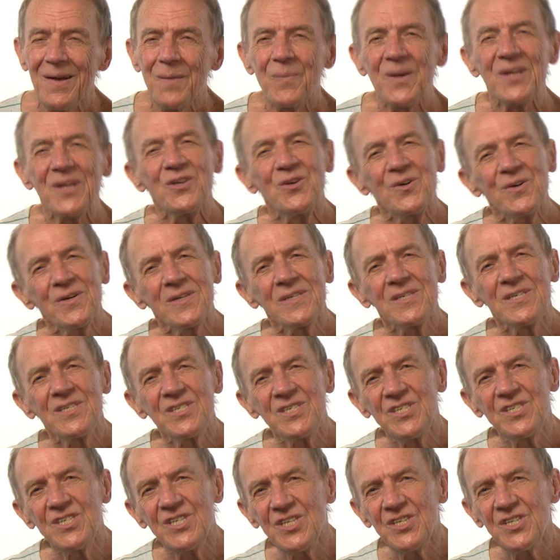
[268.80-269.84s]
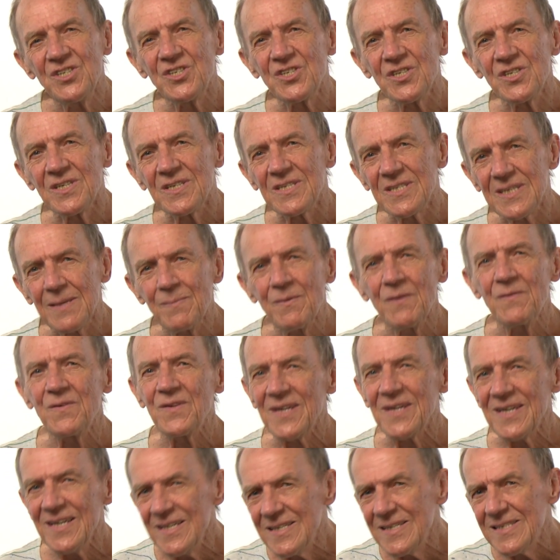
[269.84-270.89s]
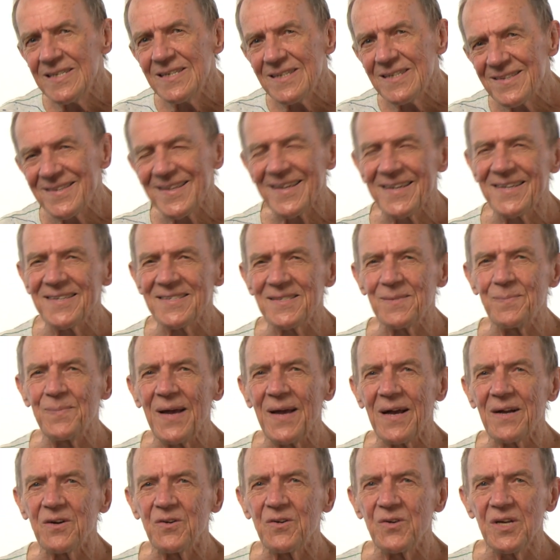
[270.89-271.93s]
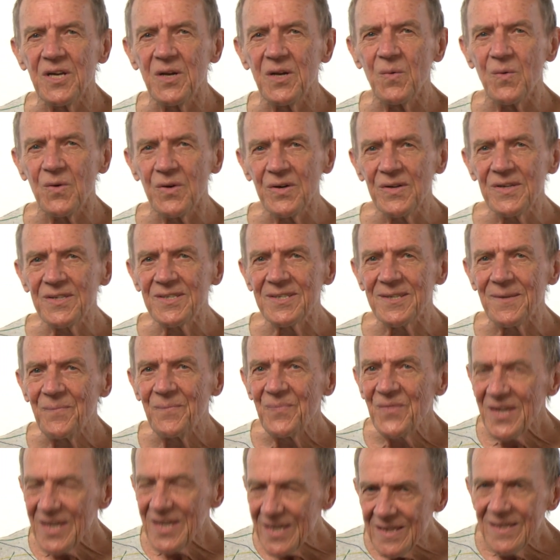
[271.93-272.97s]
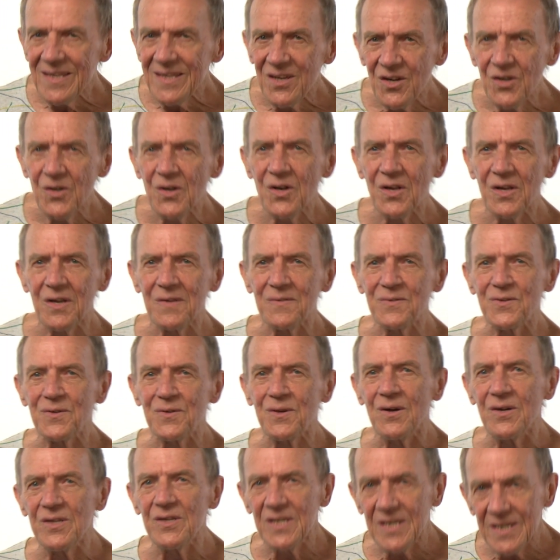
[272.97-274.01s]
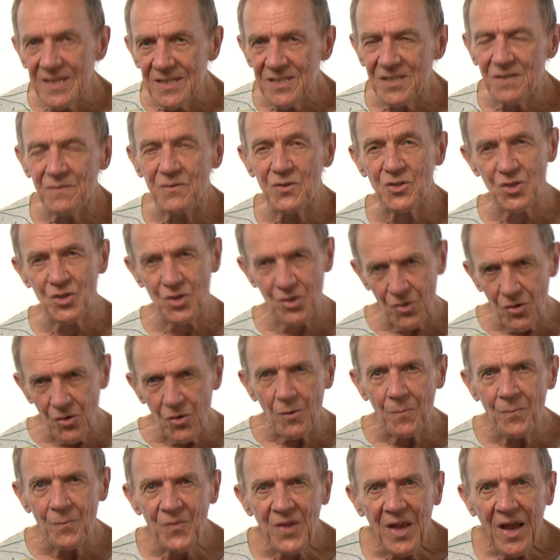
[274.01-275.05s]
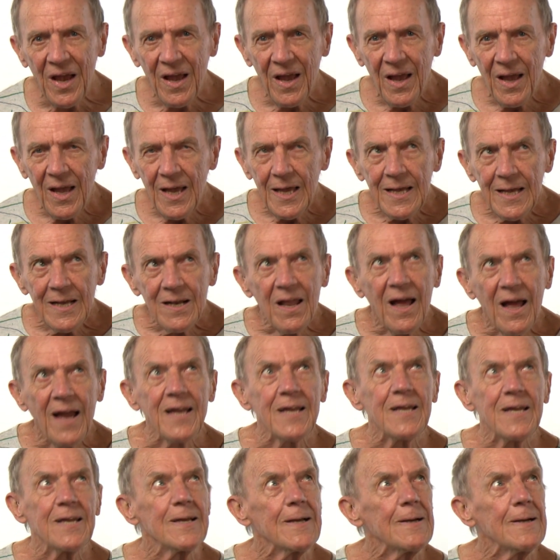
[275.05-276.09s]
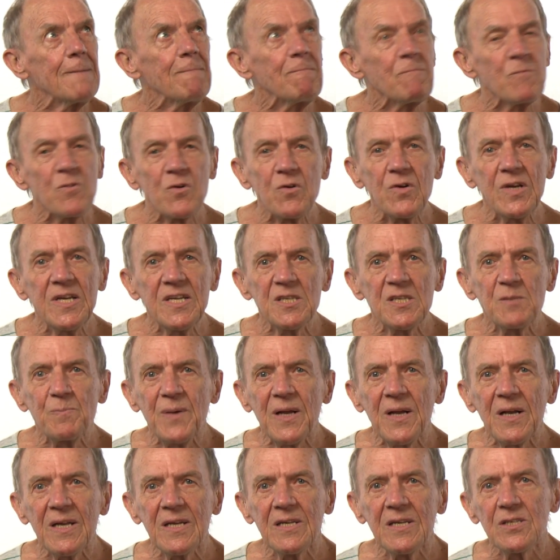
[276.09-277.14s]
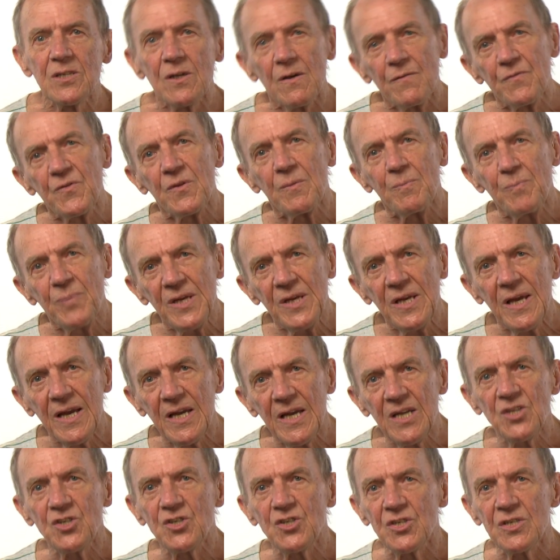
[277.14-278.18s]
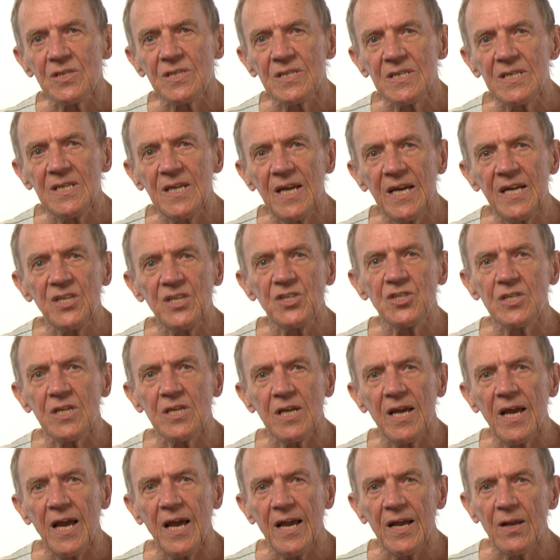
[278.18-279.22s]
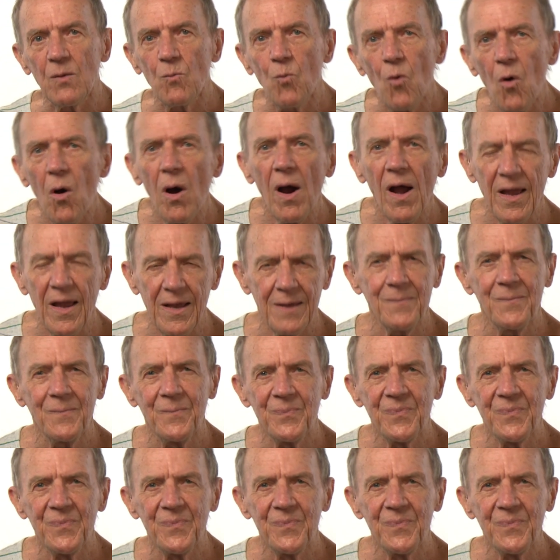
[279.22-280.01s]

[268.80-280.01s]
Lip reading: But you can teach some of the easier things about Greek words in the earliest years of school, like Greek spellings of the PH, CH, and Y.